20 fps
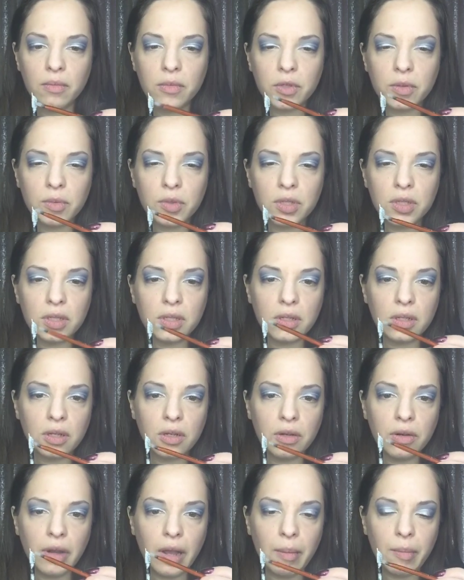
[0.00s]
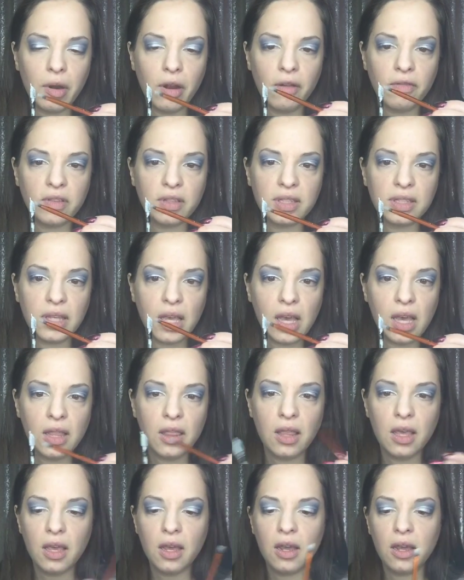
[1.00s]
So I'm just gonna grab it off the
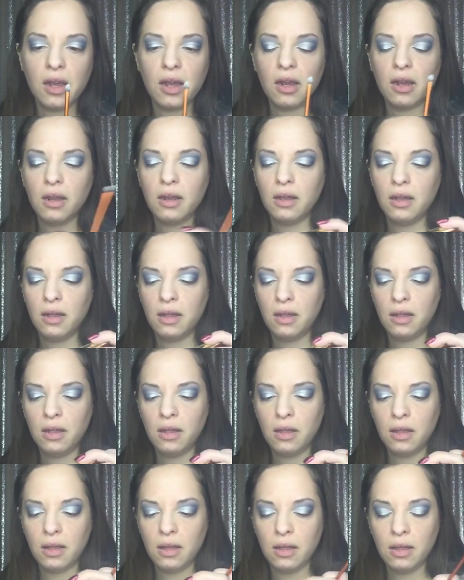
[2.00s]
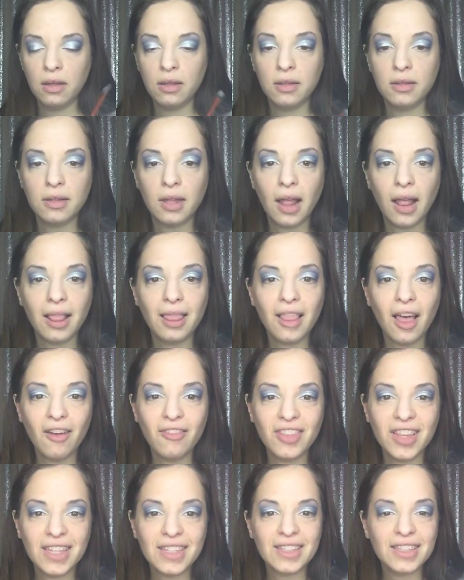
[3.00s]
side there.
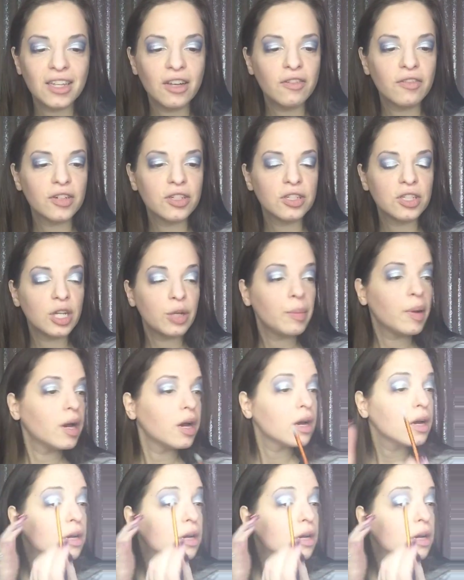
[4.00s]
I love this silver shimmer.